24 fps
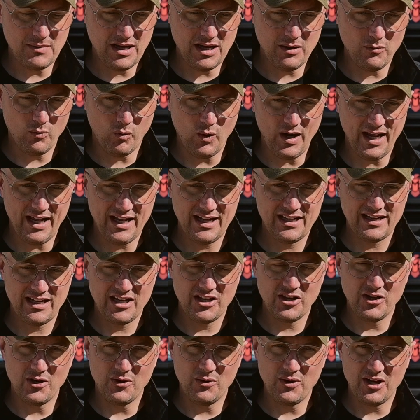When
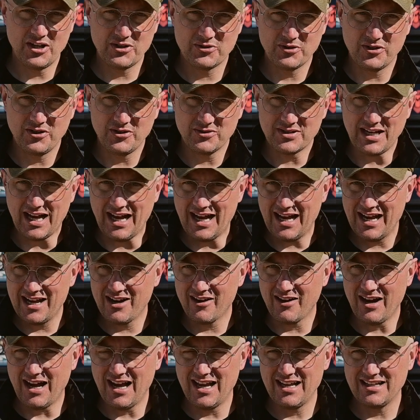you introduce
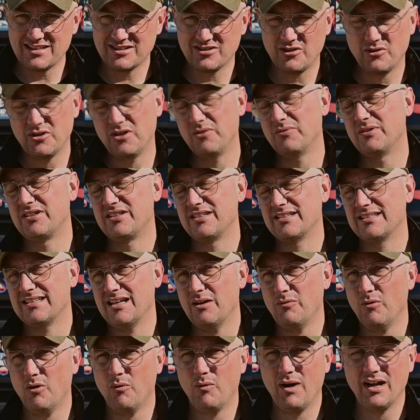higher ISO, you would just say,
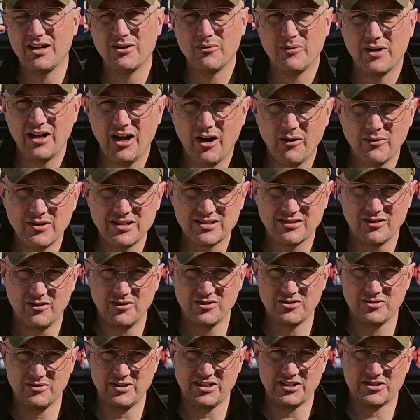well, why don't we always go
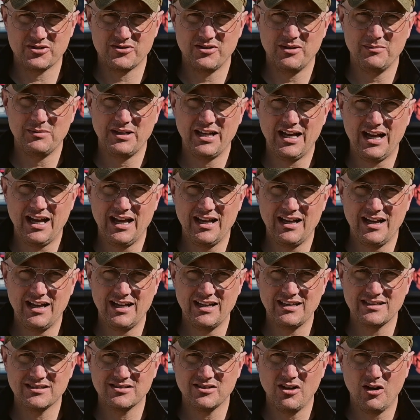to an extremely high
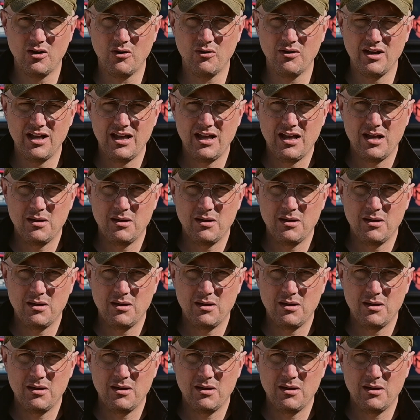ISO?